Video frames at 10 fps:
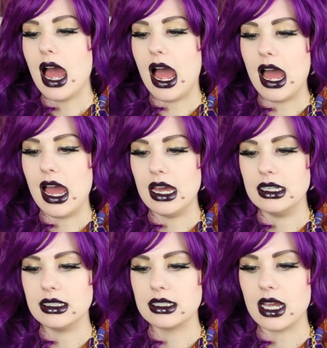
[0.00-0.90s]

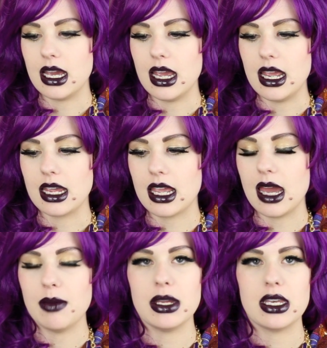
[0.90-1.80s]
and it
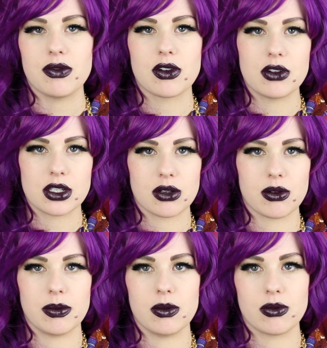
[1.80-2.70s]
can be difficult
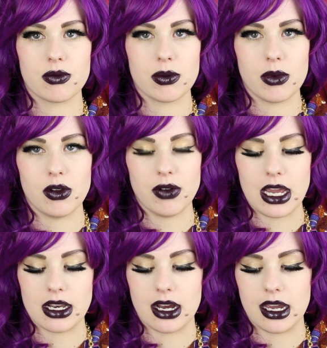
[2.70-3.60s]
to remove
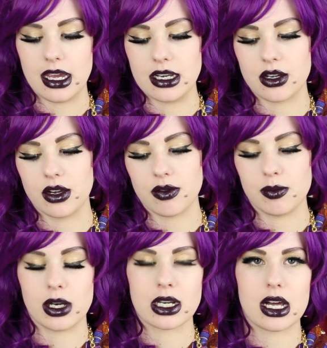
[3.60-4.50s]
hair dye and go
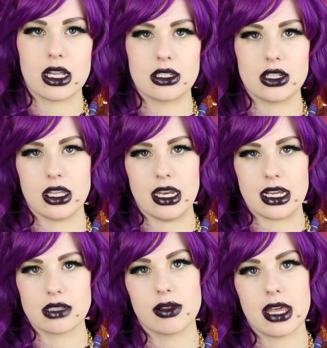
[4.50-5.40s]
from one colour to the
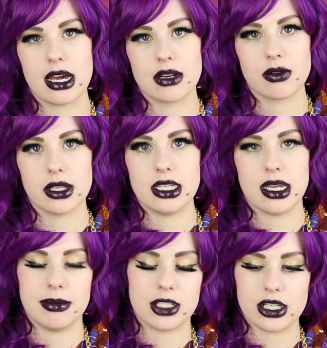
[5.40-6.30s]
next without really
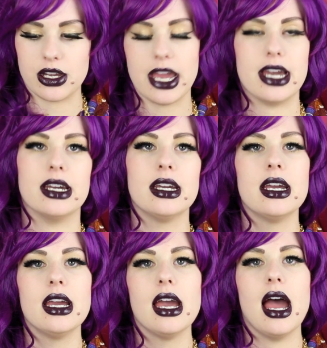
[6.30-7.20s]
damaging your hair.
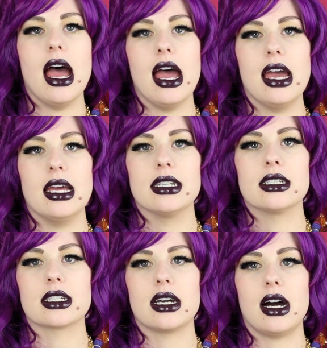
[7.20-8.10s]

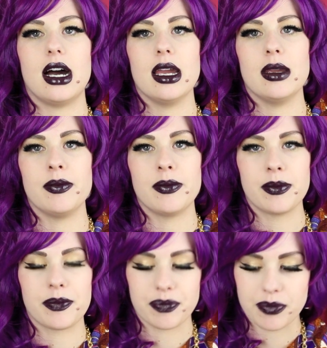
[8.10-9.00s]
And
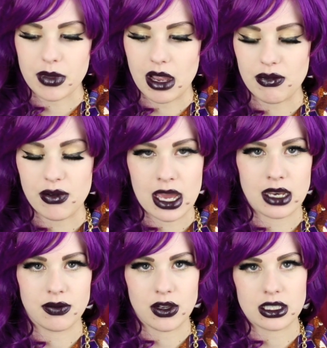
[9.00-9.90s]
I'm a
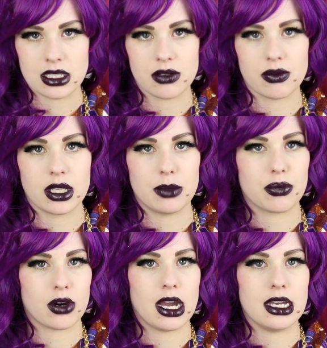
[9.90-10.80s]
fan of using the really
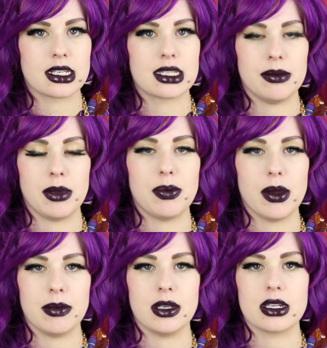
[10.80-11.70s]
bright
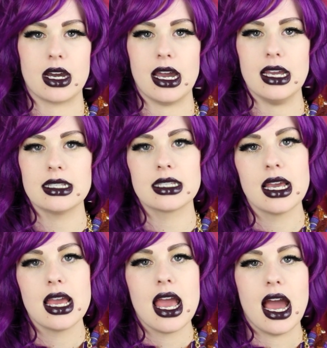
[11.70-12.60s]
semi-permanent dyes,
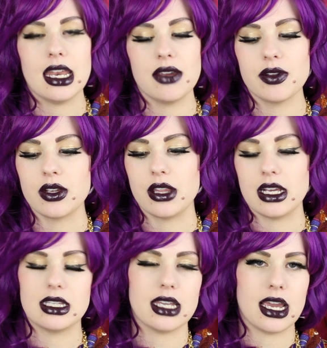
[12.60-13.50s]
and even though
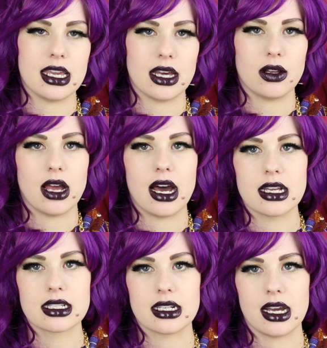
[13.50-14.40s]
they say they'll
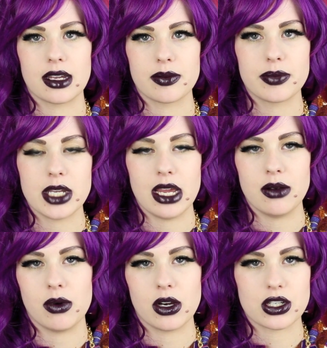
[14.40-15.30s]
last like
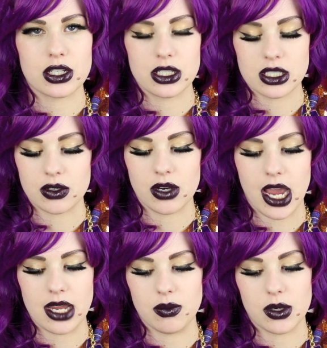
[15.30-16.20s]
10 washes or
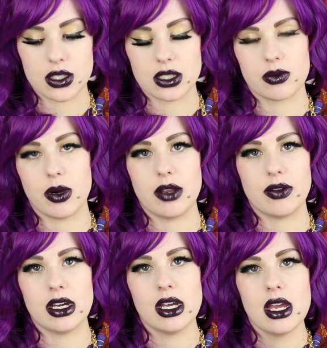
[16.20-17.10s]
8 washes or
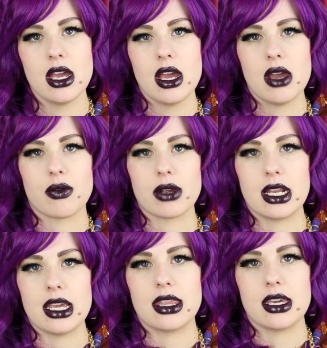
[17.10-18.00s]
whatever,
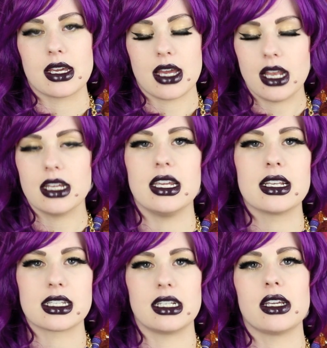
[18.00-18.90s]
really the colour
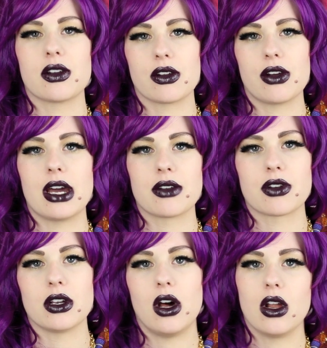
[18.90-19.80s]
tends to linger around
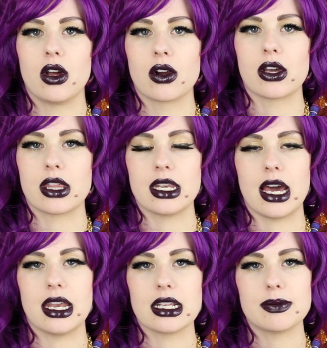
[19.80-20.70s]
for a lot longer than
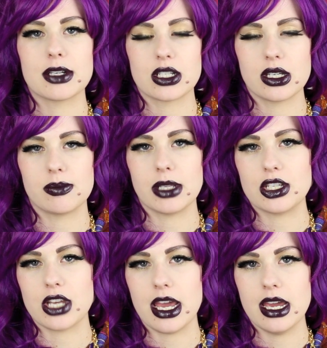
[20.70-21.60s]
that, especially on
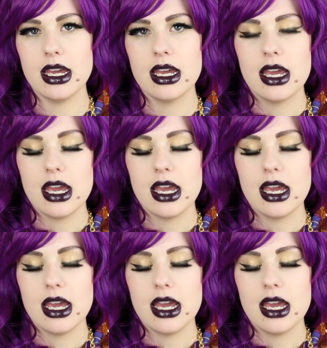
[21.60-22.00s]
bleached hair.